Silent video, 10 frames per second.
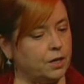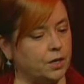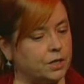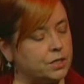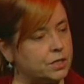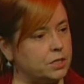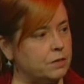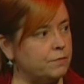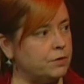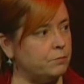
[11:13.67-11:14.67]

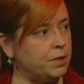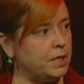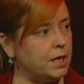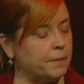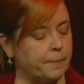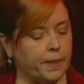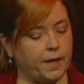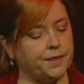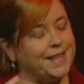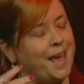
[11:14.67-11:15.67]
conceived to be
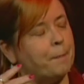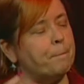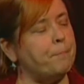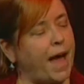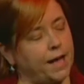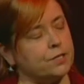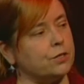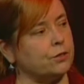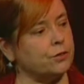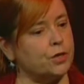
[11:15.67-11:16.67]
the
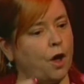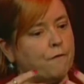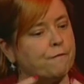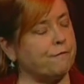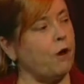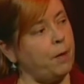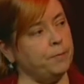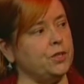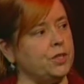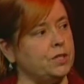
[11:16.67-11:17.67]
ambassadors
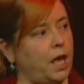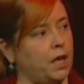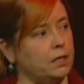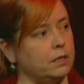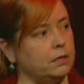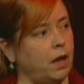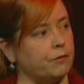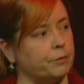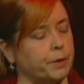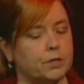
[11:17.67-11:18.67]
from the state
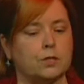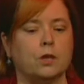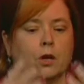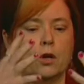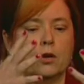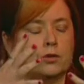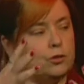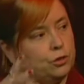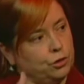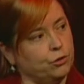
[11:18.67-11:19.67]
governments
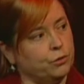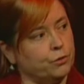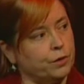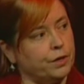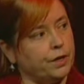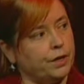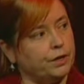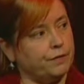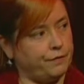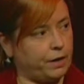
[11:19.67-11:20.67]
to
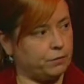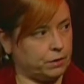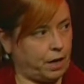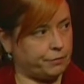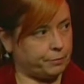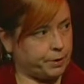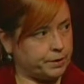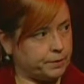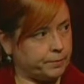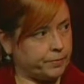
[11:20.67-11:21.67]
the federal
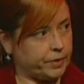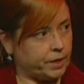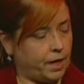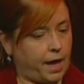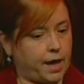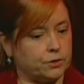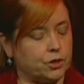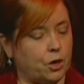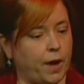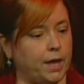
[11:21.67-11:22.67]
government. Mm-hmm. And
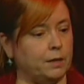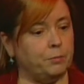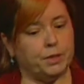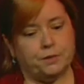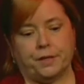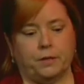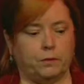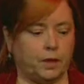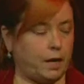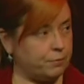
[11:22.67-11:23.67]
so any bill that
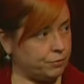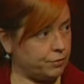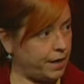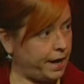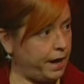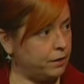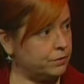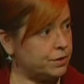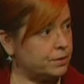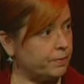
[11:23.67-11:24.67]
came through the
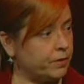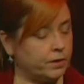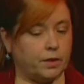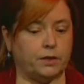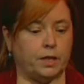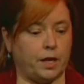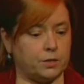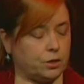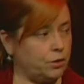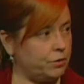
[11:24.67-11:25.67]
House that then
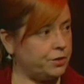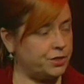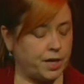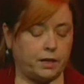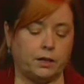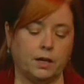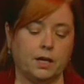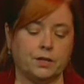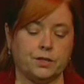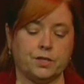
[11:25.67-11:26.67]
has to go to the Senate,
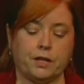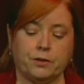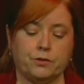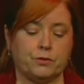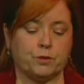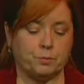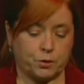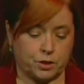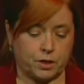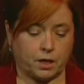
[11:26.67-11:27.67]
the senators were
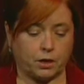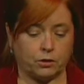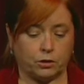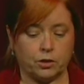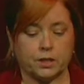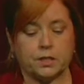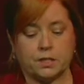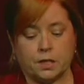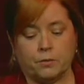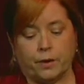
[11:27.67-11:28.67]
supposed to take a good look and
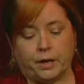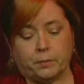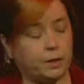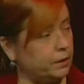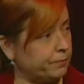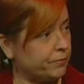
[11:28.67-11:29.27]
see, wait a minute,